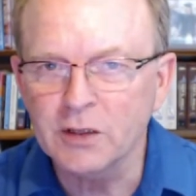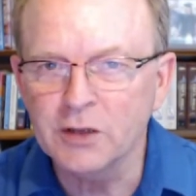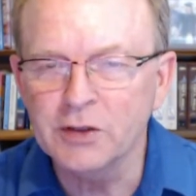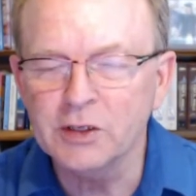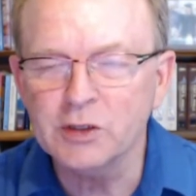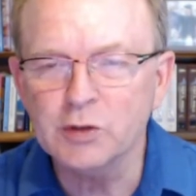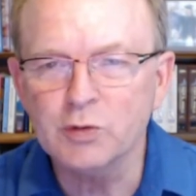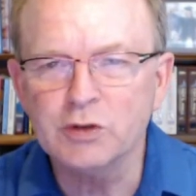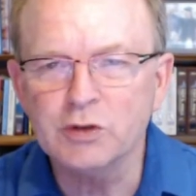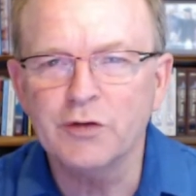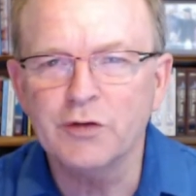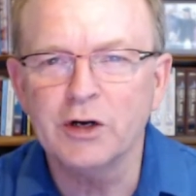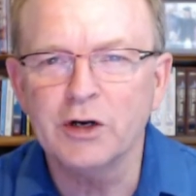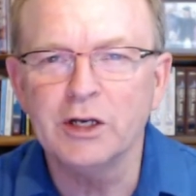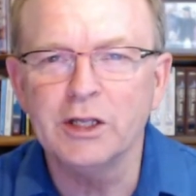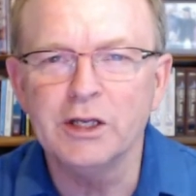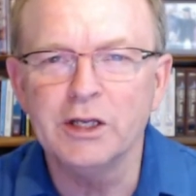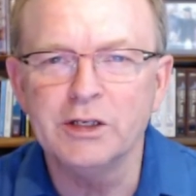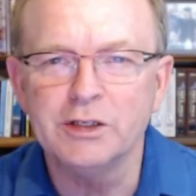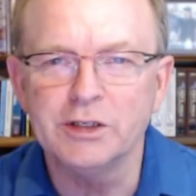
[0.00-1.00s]
This was
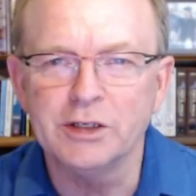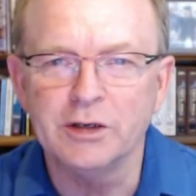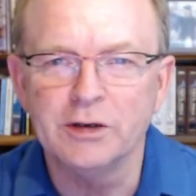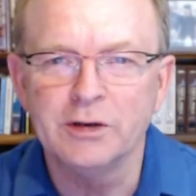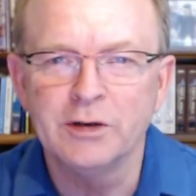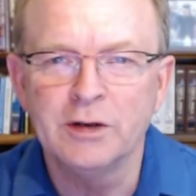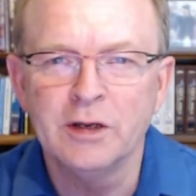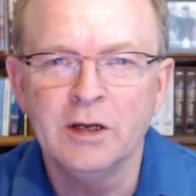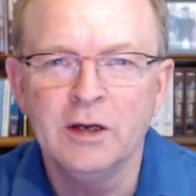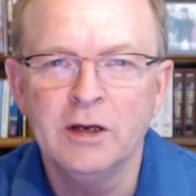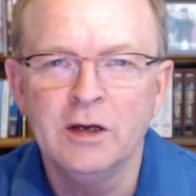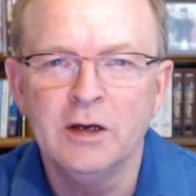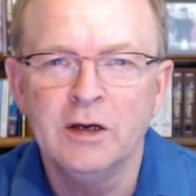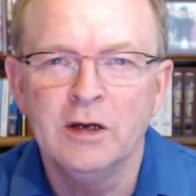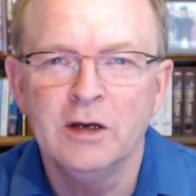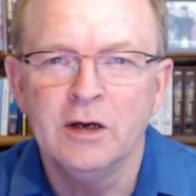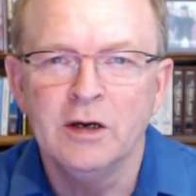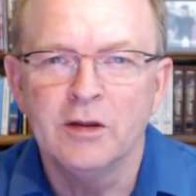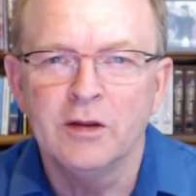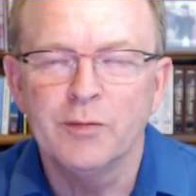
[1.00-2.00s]
fairly easy.
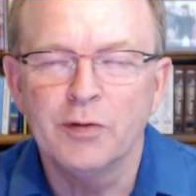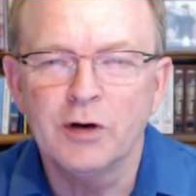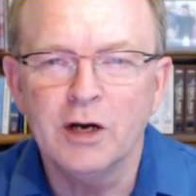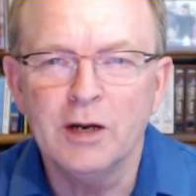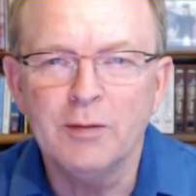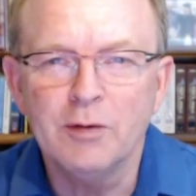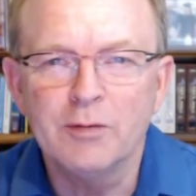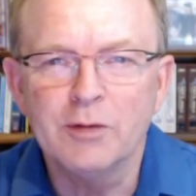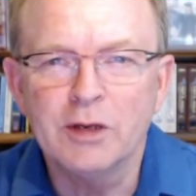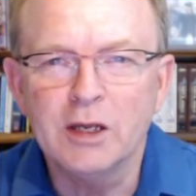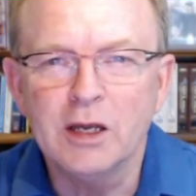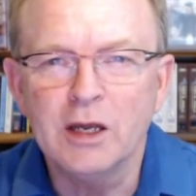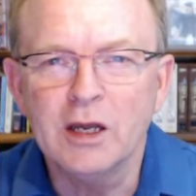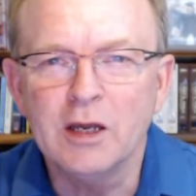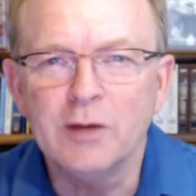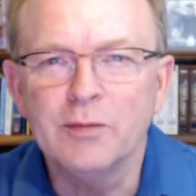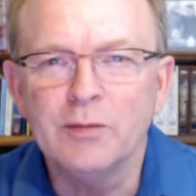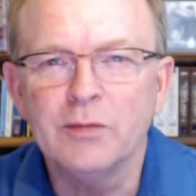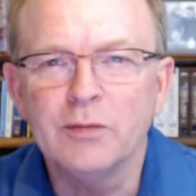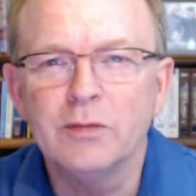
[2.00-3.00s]
The problem
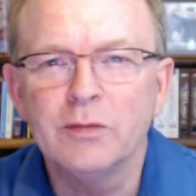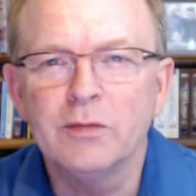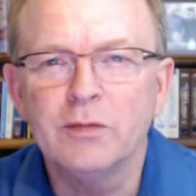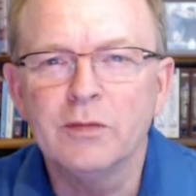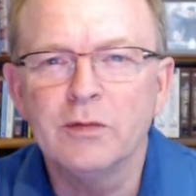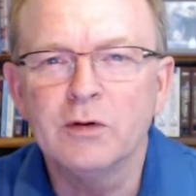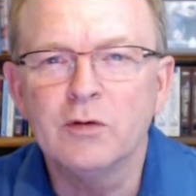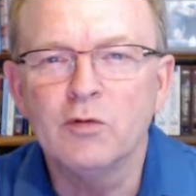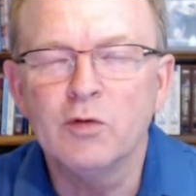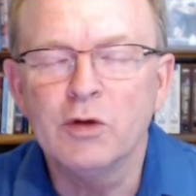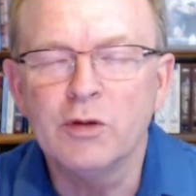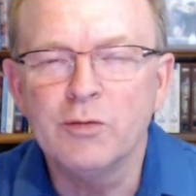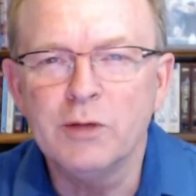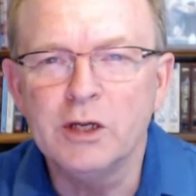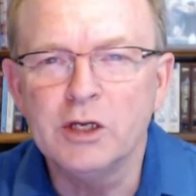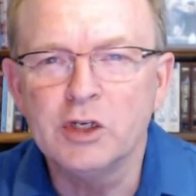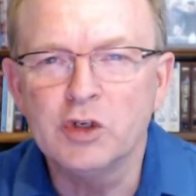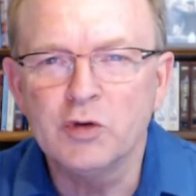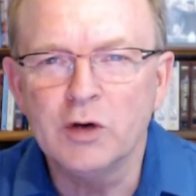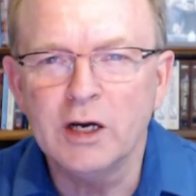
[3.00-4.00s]
came with
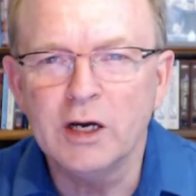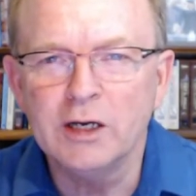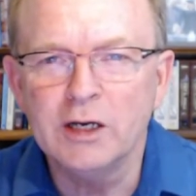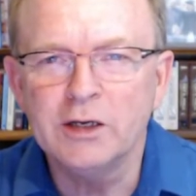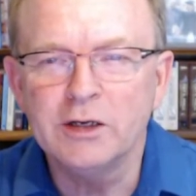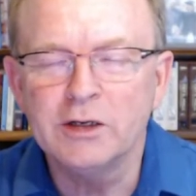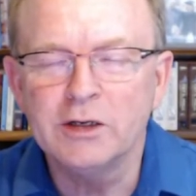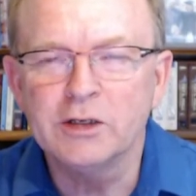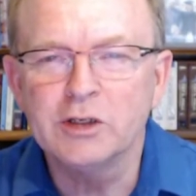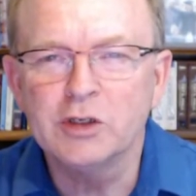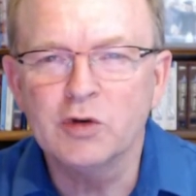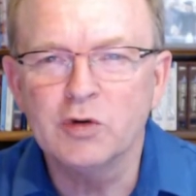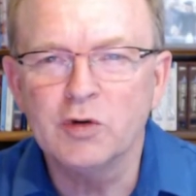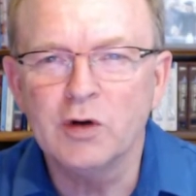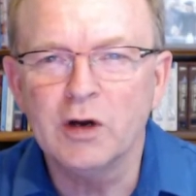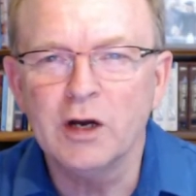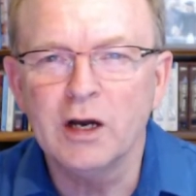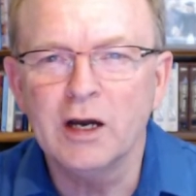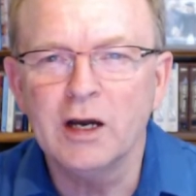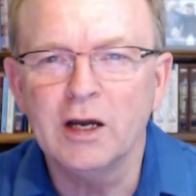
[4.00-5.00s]
me trying to
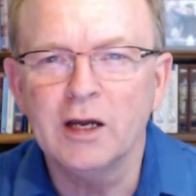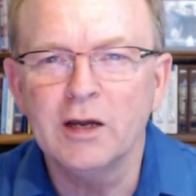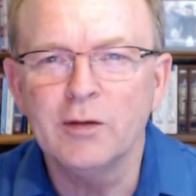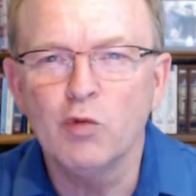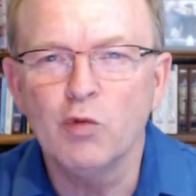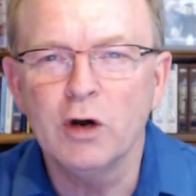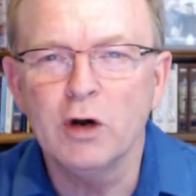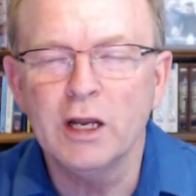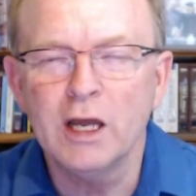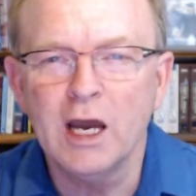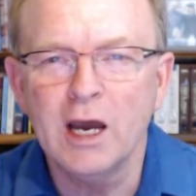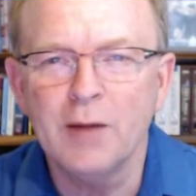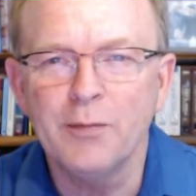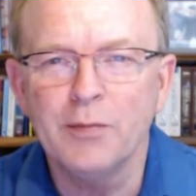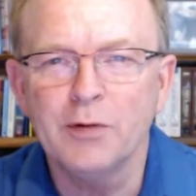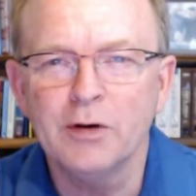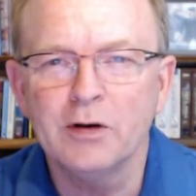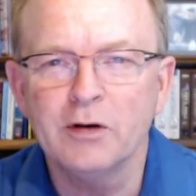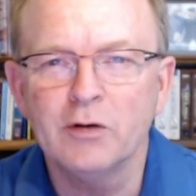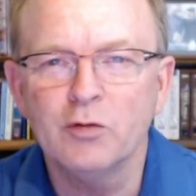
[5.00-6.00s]
describe what
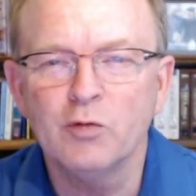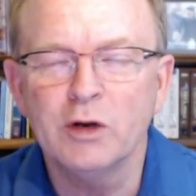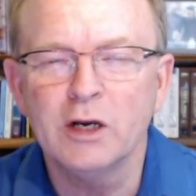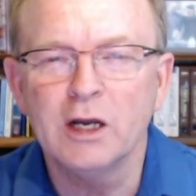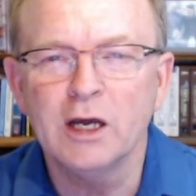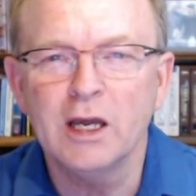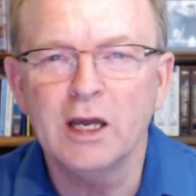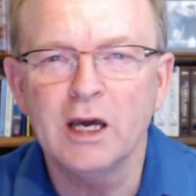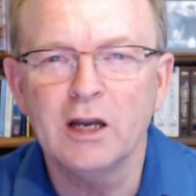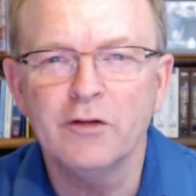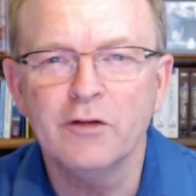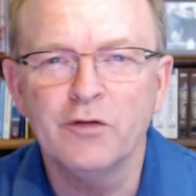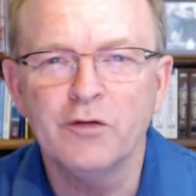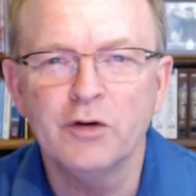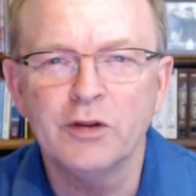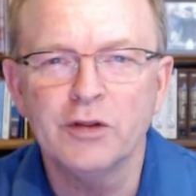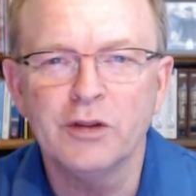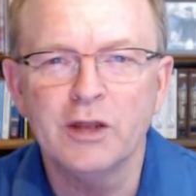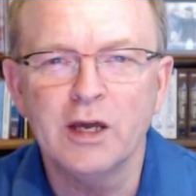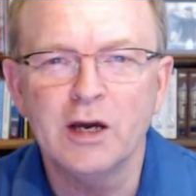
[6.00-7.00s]
happened when I had a
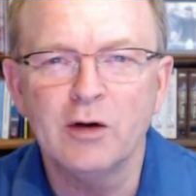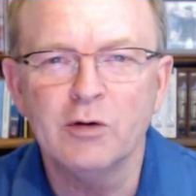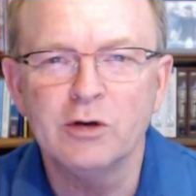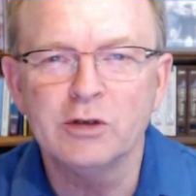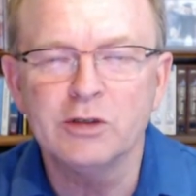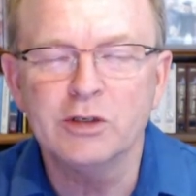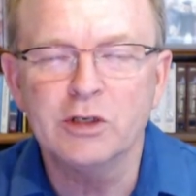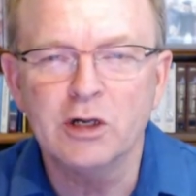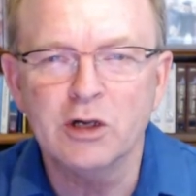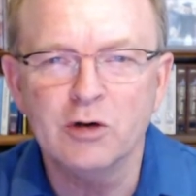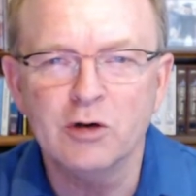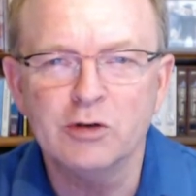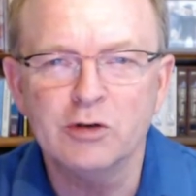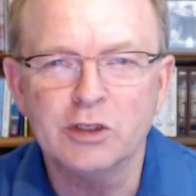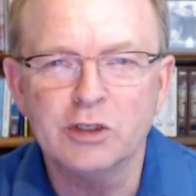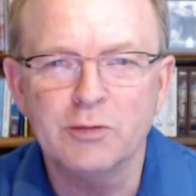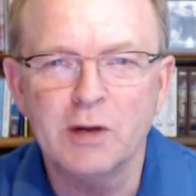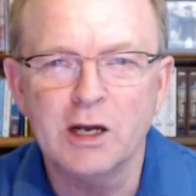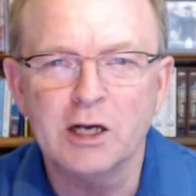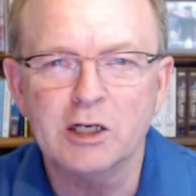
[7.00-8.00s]
foot that was
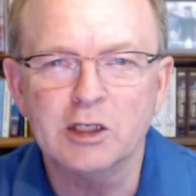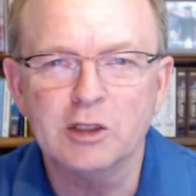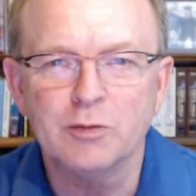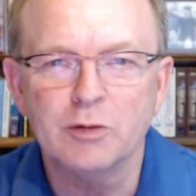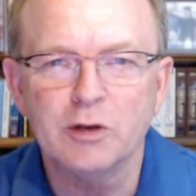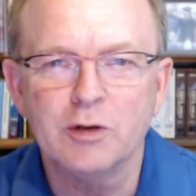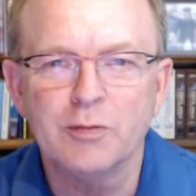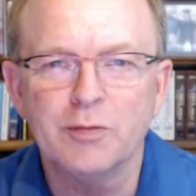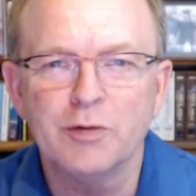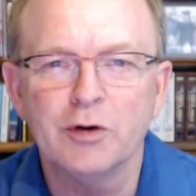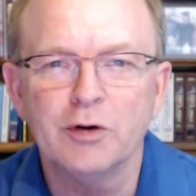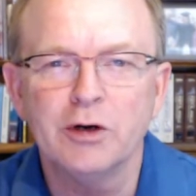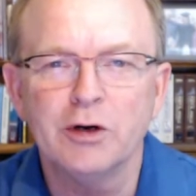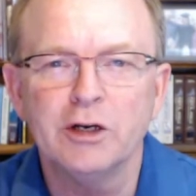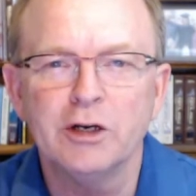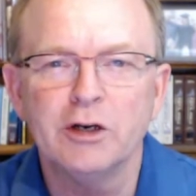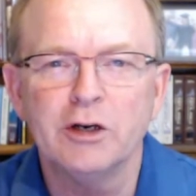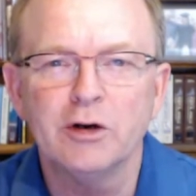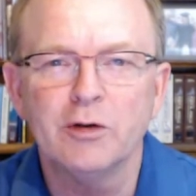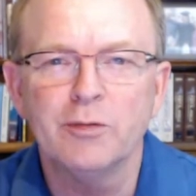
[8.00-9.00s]
close to maximally
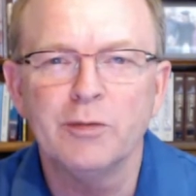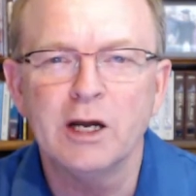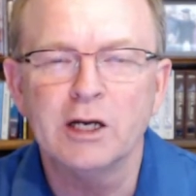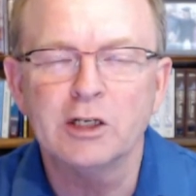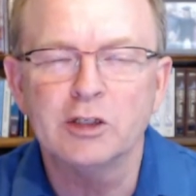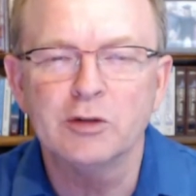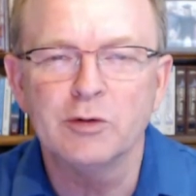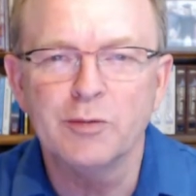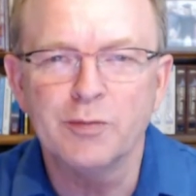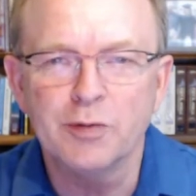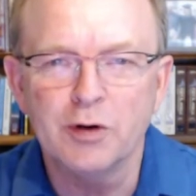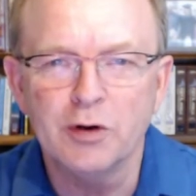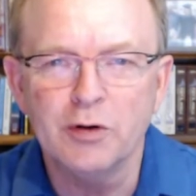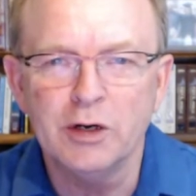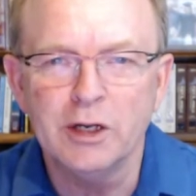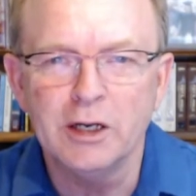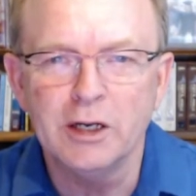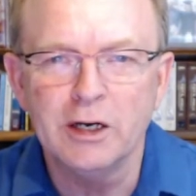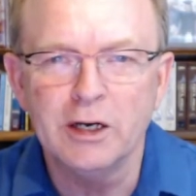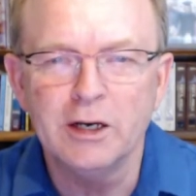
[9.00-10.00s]
pronated or maximally
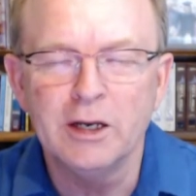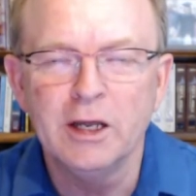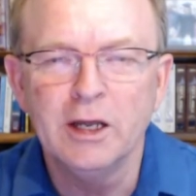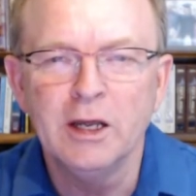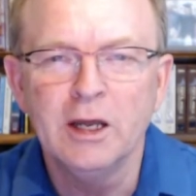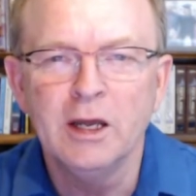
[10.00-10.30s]
pronated,